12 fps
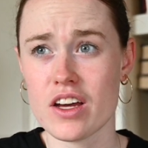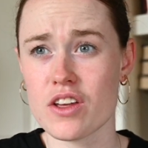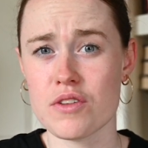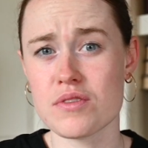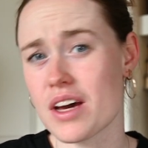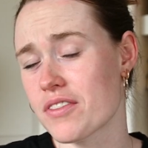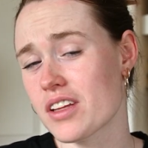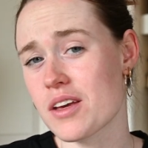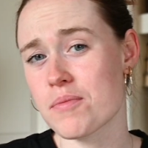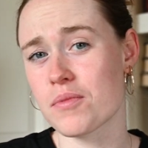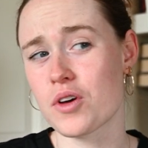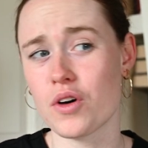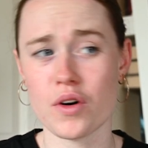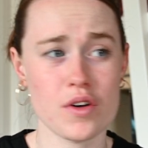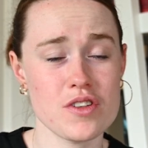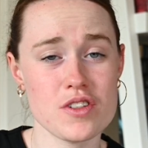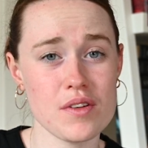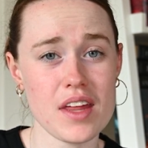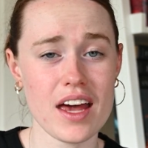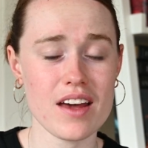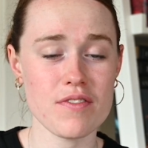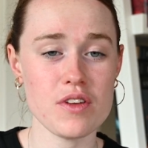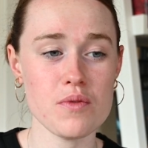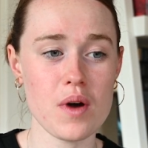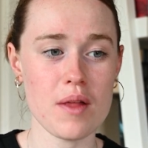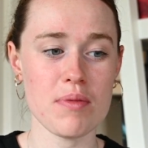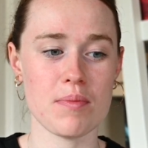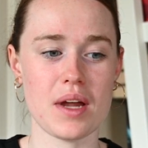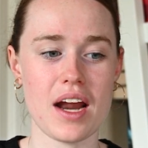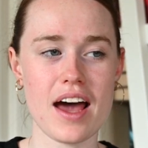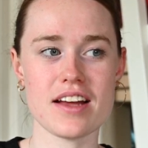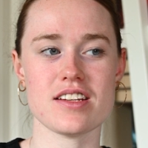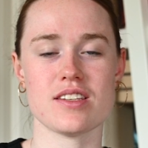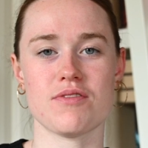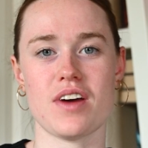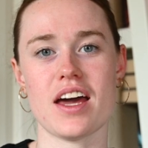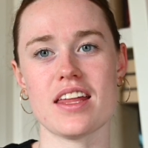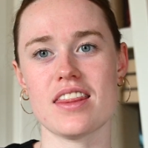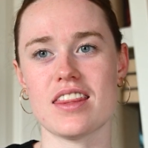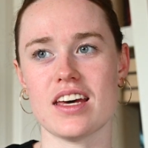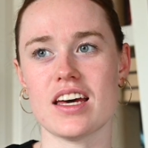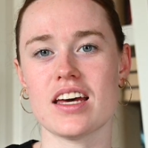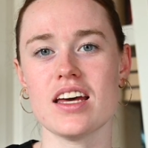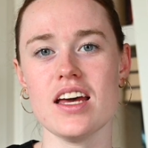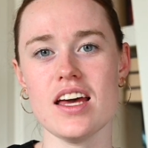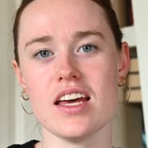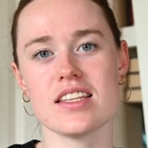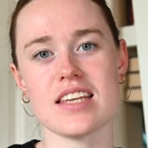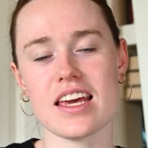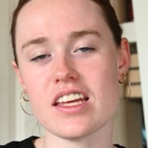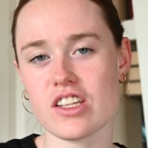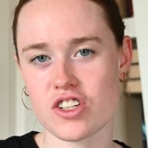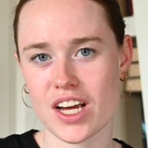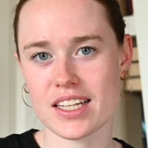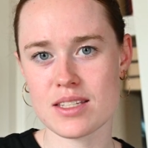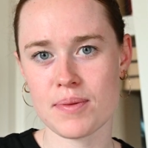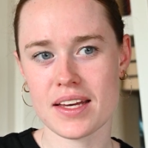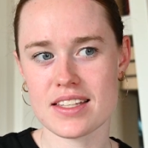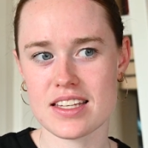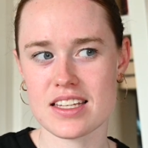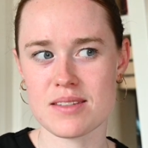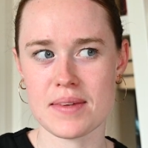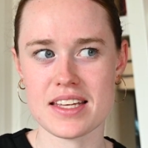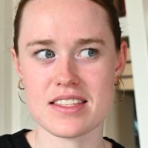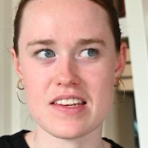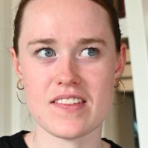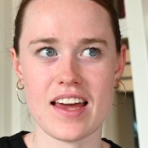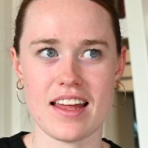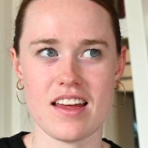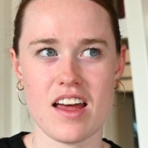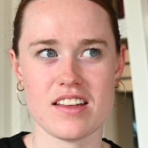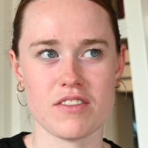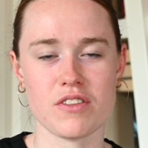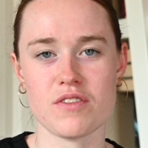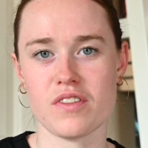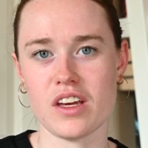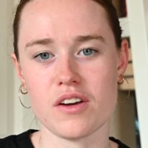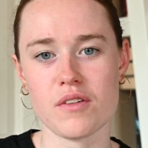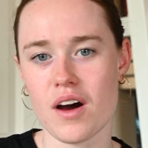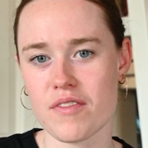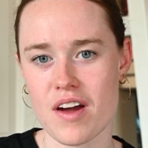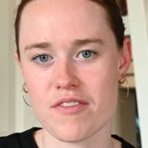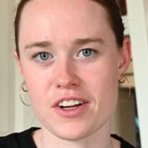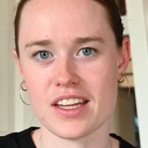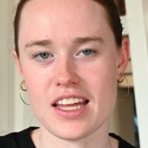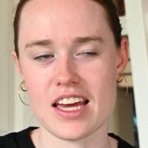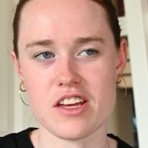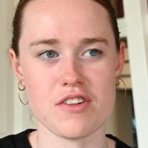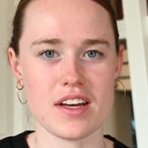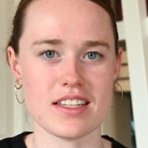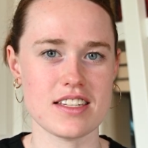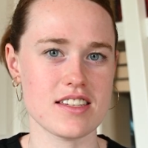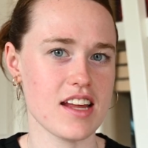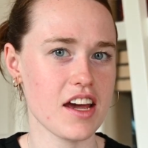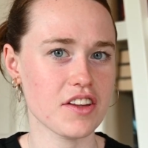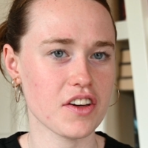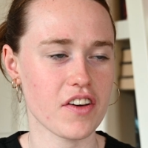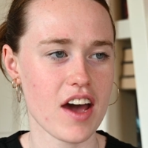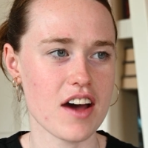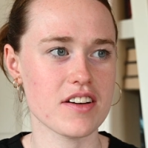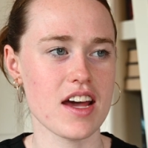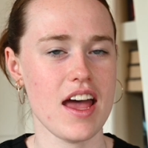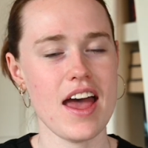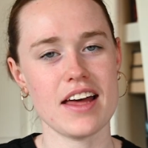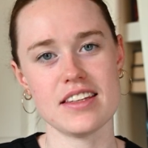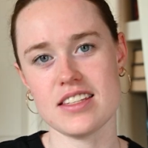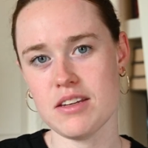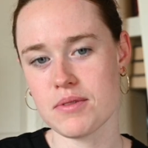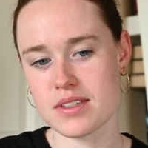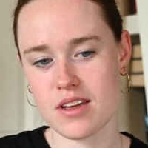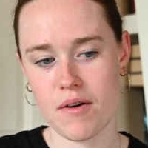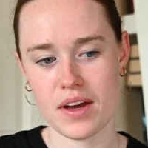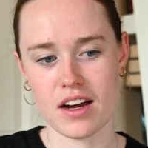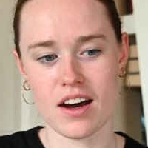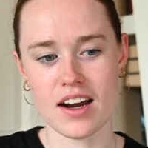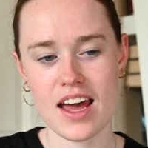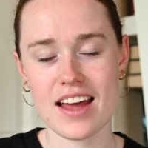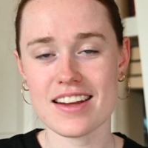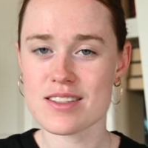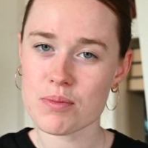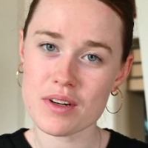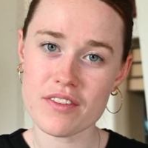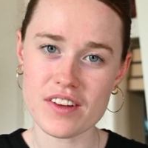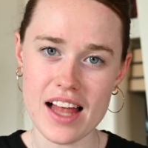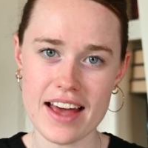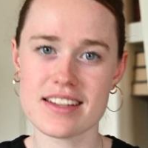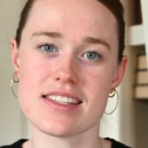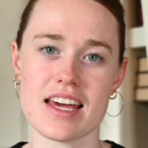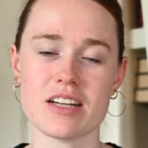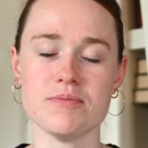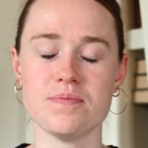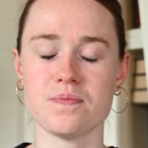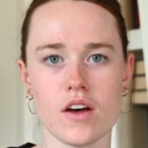You definitely could do that if you want, but I just find that taking the trains places means that you get a different view of everything. You get to stay on the ground and see what's going on, and it's pretty relaxing.